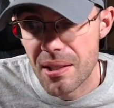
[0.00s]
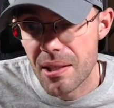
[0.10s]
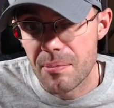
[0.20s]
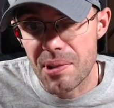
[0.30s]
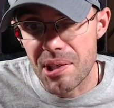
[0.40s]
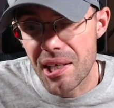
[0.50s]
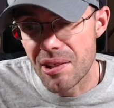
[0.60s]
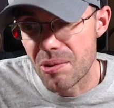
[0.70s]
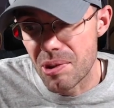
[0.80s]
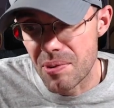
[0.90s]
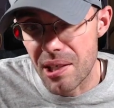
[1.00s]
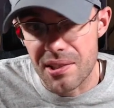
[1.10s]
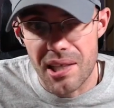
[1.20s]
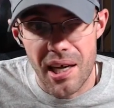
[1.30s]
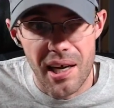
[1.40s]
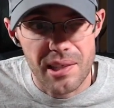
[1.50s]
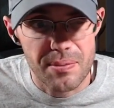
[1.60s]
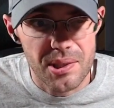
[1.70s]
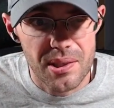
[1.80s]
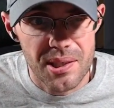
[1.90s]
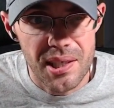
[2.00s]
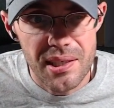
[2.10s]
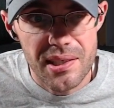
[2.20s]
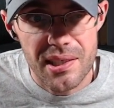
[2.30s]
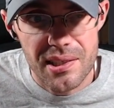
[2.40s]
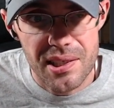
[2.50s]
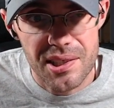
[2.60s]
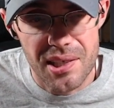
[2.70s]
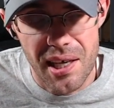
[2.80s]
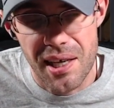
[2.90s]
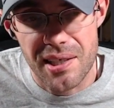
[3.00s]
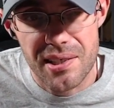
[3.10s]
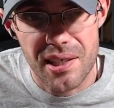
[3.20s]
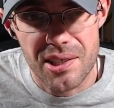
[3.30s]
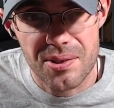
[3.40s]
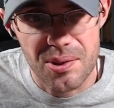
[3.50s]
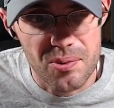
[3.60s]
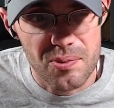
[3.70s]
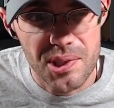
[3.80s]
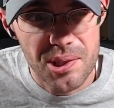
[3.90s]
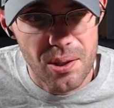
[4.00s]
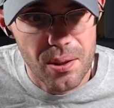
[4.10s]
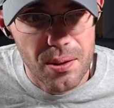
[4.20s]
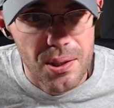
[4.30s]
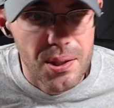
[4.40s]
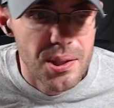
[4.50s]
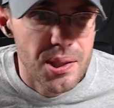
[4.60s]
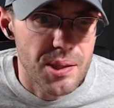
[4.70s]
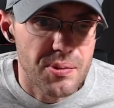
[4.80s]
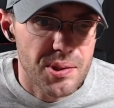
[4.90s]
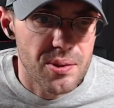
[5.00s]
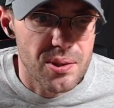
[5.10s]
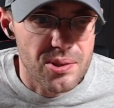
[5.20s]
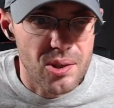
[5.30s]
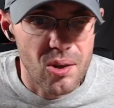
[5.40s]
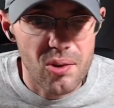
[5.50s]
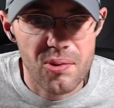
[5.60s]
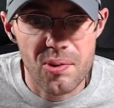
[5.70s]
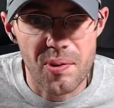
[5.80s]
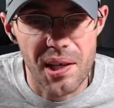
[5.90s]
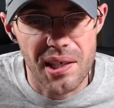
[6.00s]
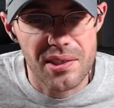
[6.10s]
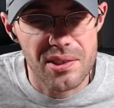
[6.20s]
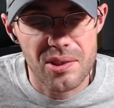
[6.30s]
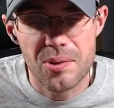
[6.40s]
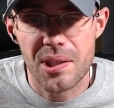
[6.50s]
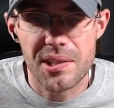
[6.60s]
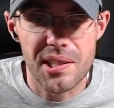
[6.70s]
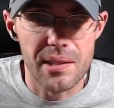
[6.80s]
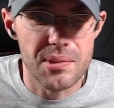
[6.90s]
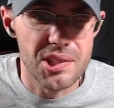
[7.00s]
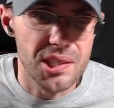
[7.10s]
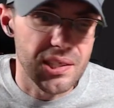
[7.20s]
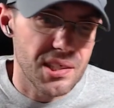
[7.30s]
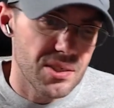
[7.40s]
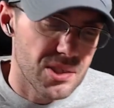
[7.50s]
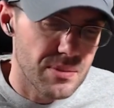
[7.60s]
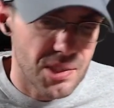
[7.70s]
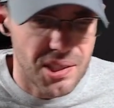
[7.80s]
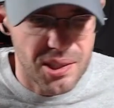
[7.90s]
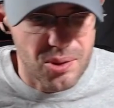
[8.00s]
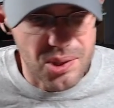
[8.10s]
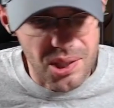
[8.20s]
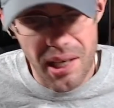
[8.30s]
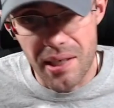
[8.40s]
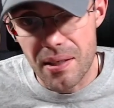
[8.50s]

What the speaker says: but he can't use it without his axe. But then he gets his Ancestral Recall. He recalls all thrown axes, 200 damage, then he kills somebody and he goes again.